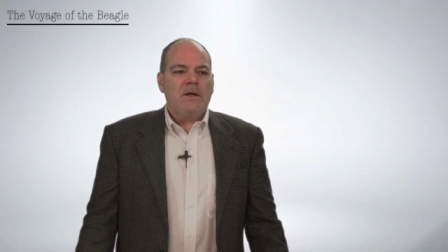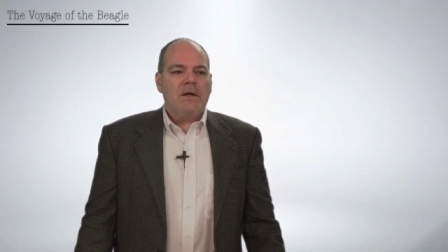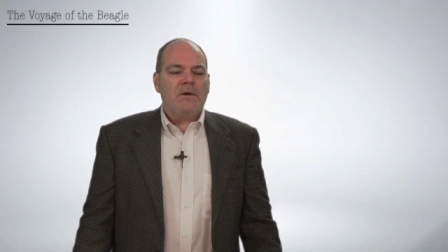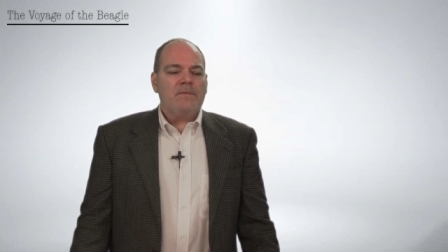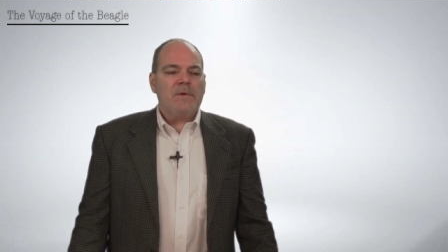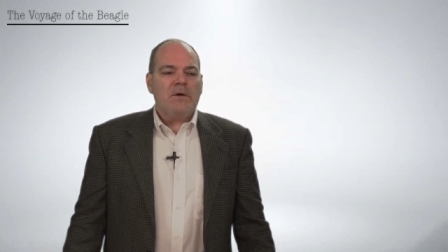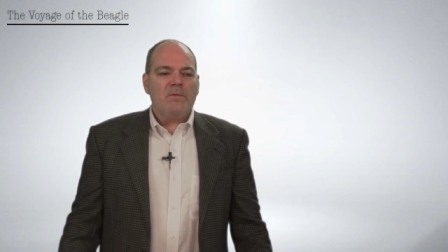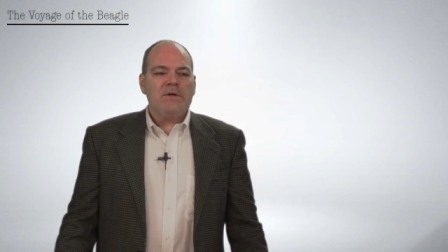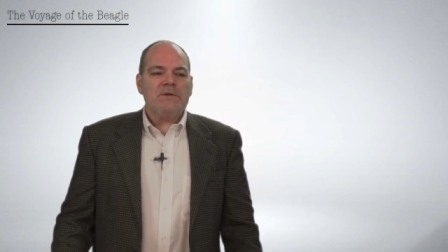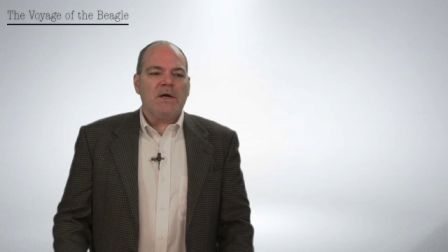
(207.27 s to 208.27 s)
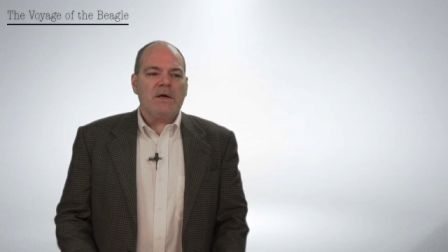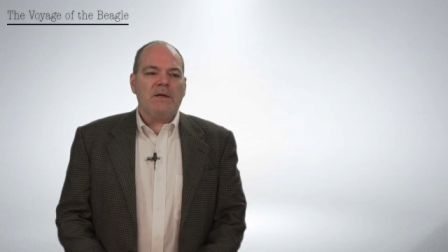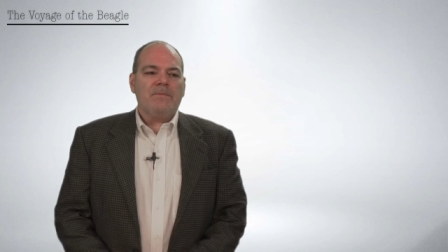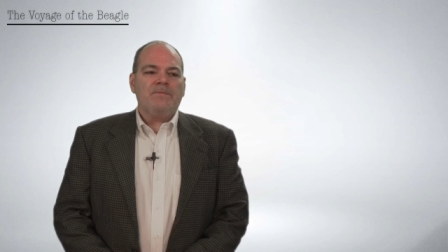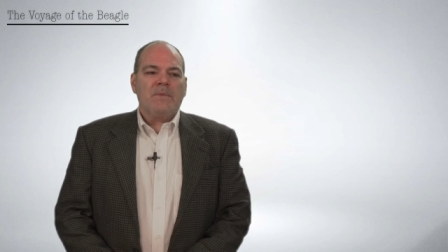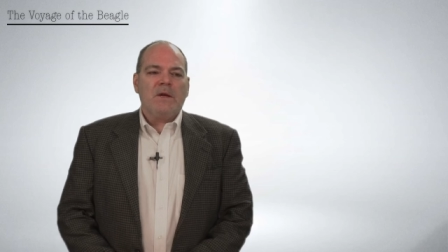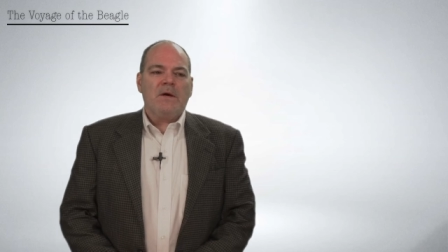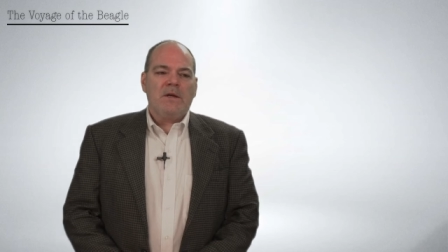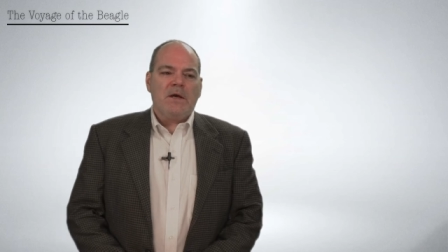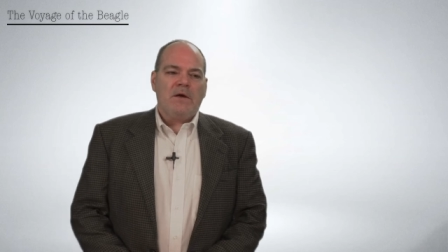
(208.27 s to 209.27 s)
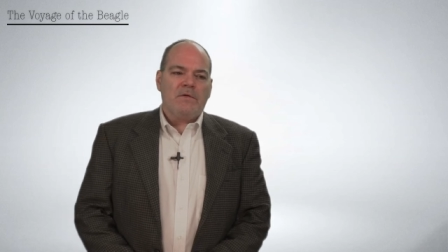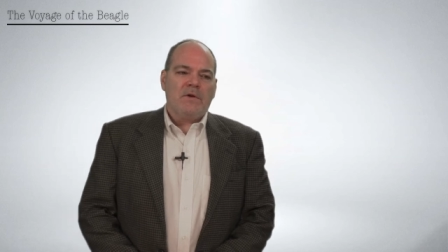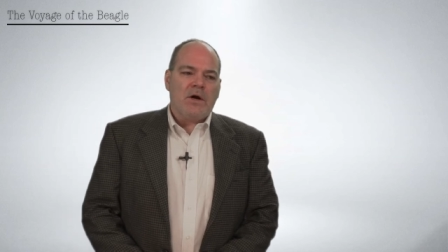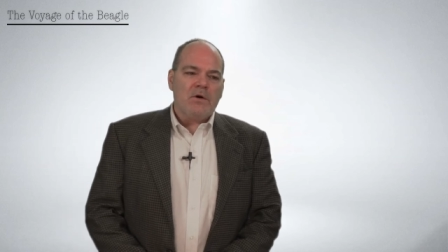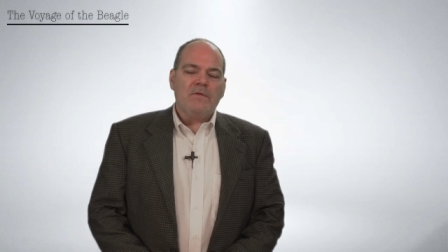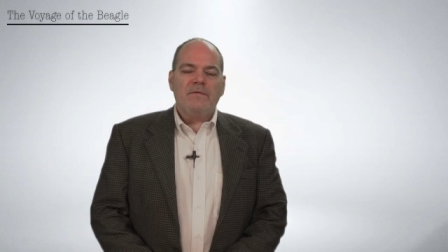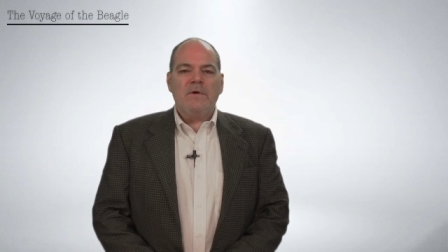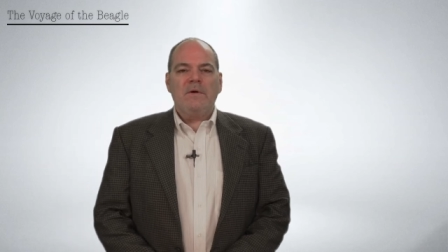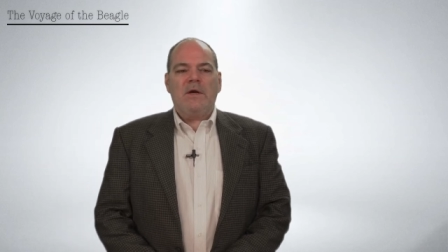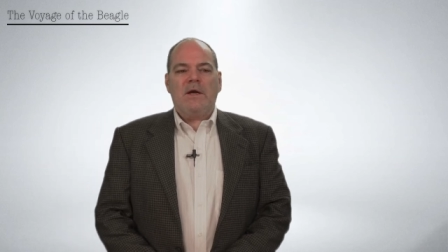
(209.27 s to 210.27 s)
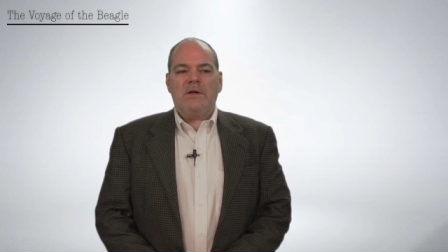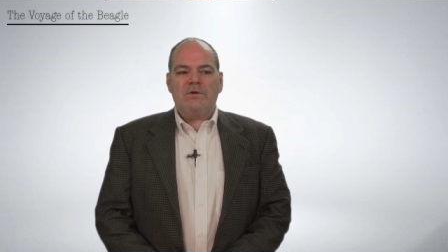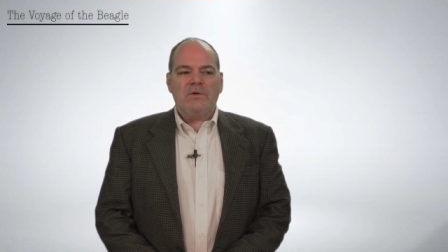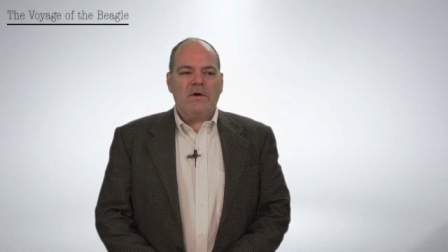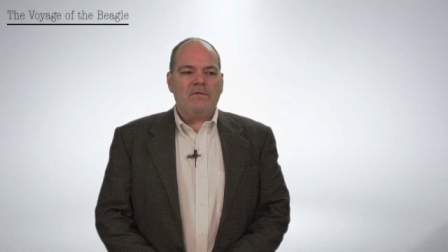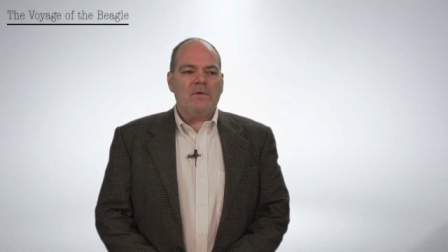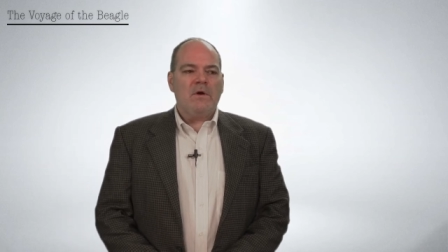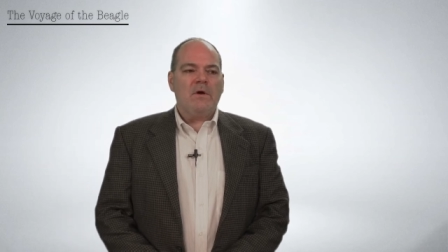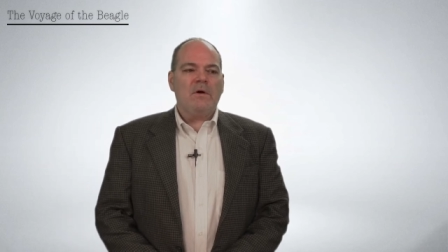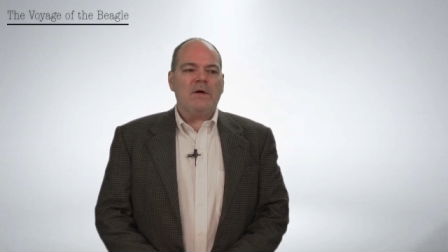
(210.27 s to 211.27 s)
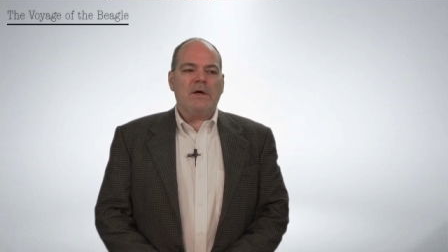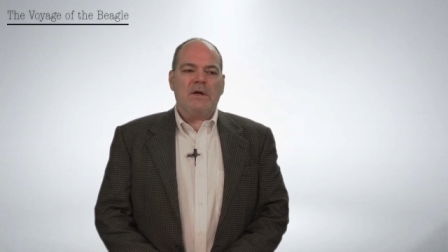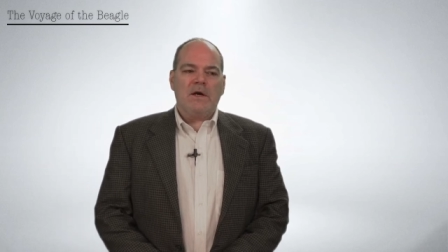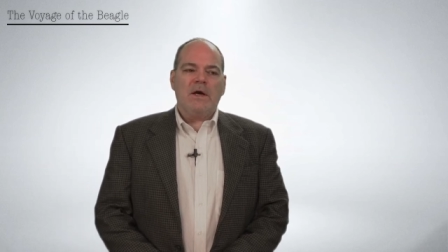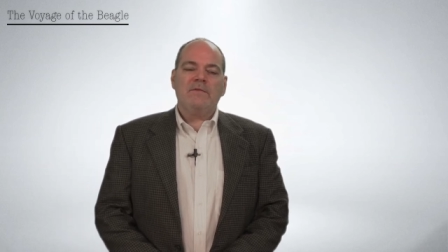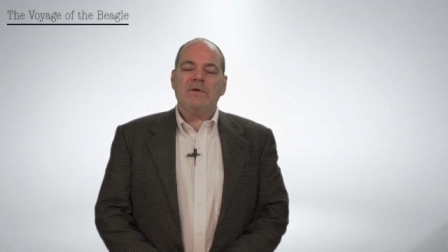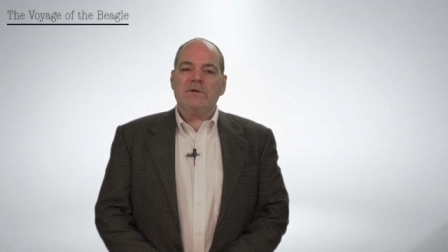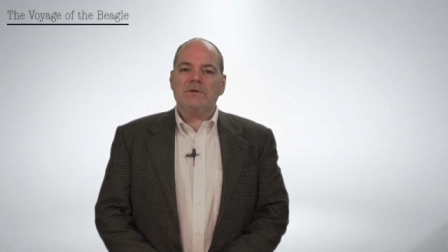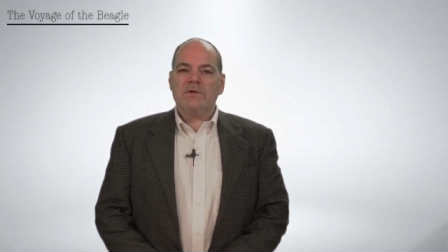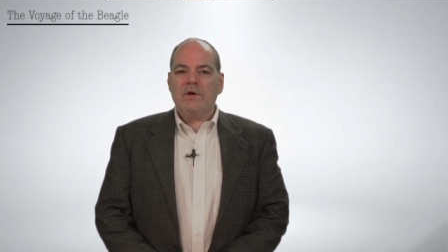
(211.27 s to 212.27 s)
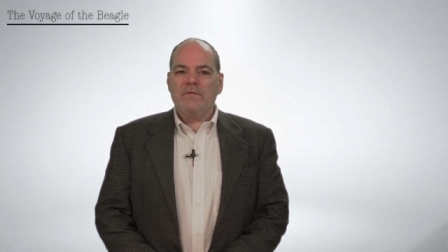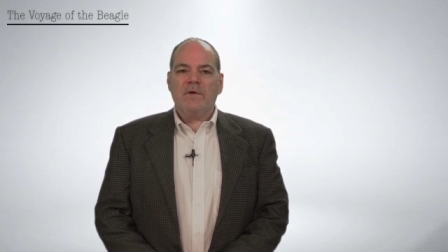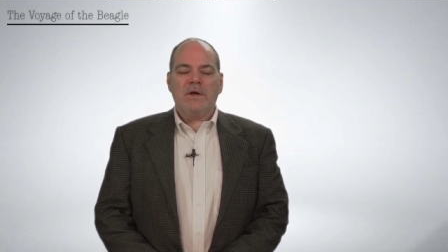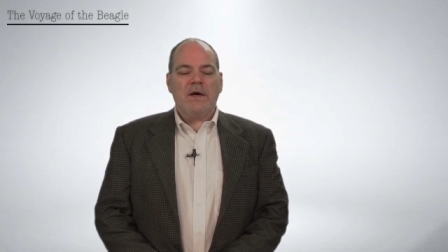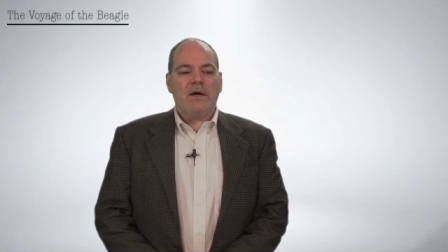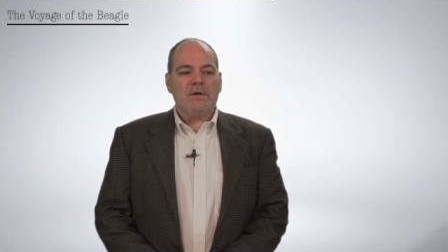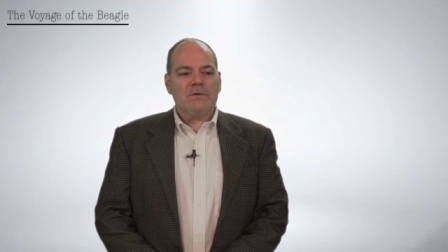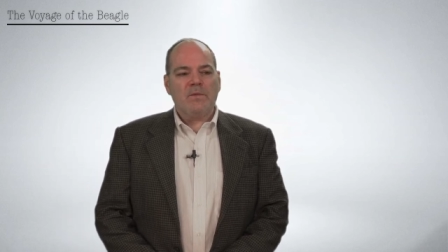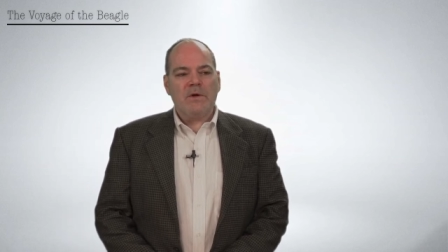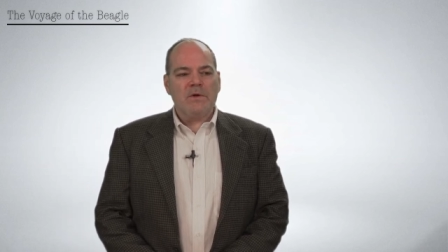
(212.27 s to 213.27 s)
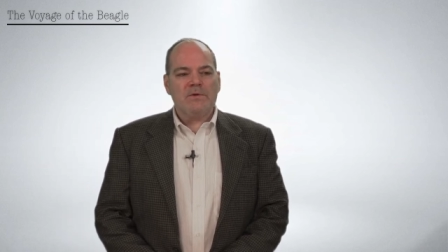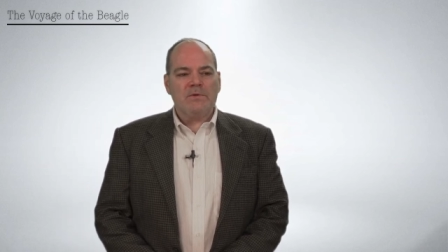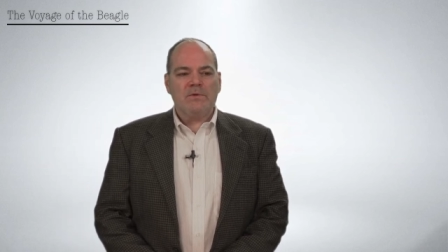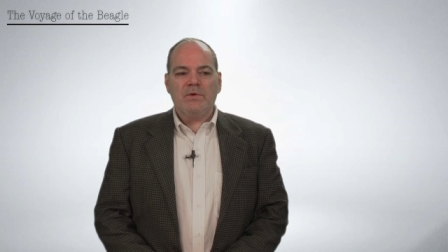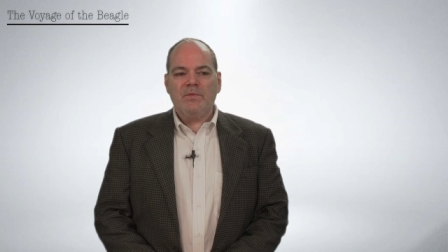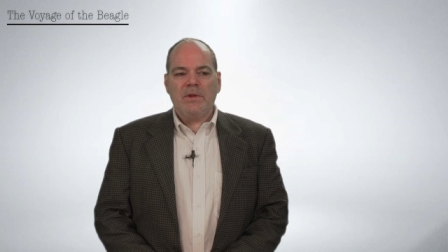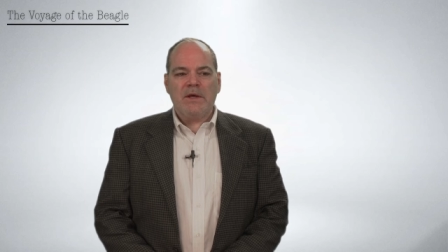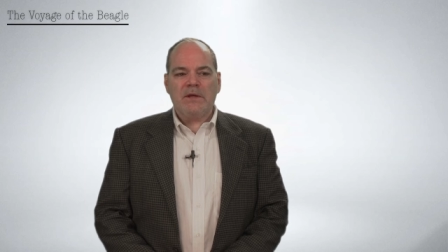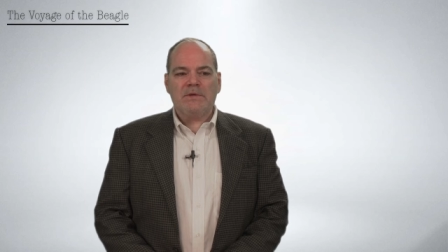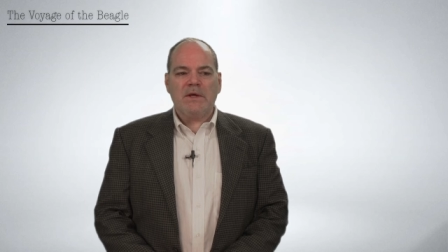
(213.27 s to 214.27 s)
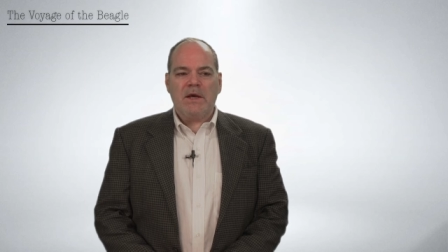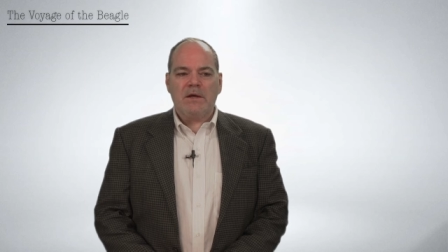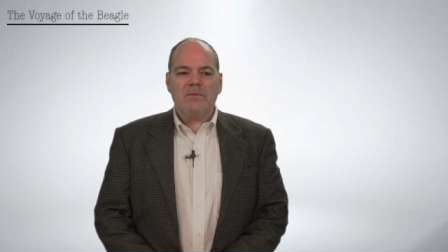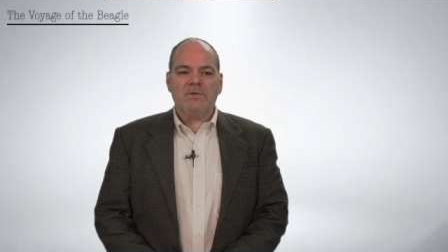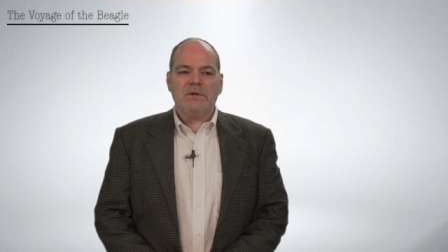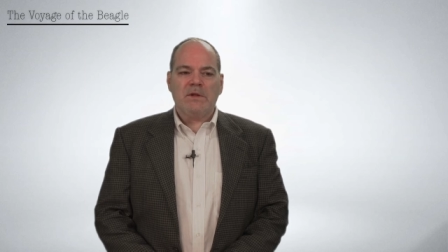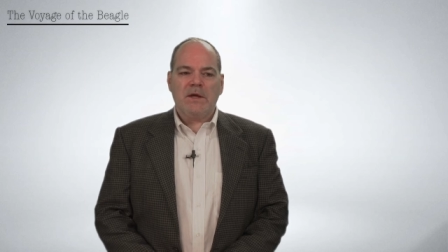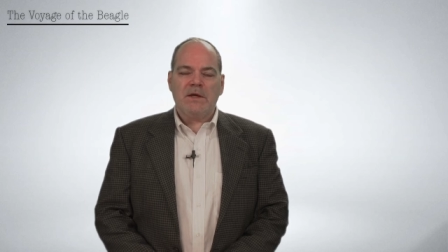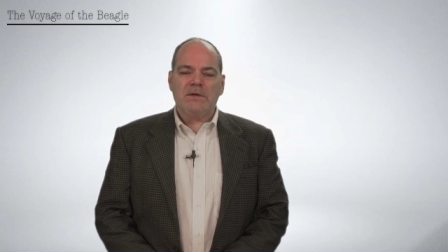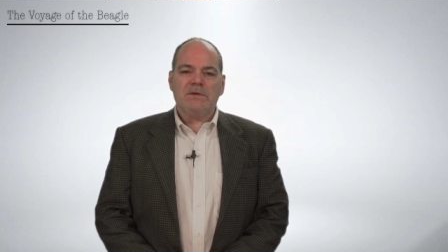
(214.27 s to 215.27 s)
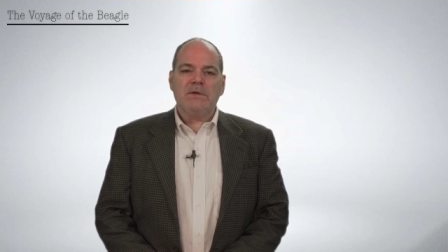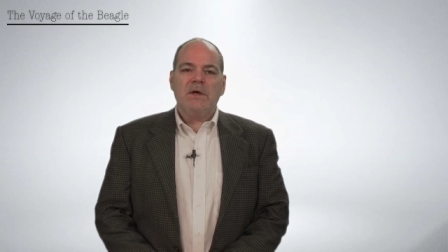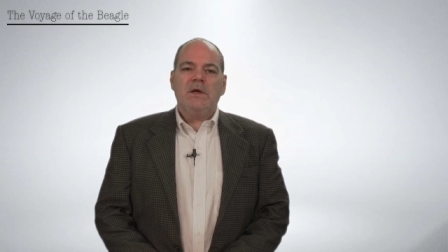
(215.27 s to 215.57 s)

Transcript: Now, it reads like an, an ethnography and a travel log and a kind of a discovery guide as well to new plants, animals, and lands.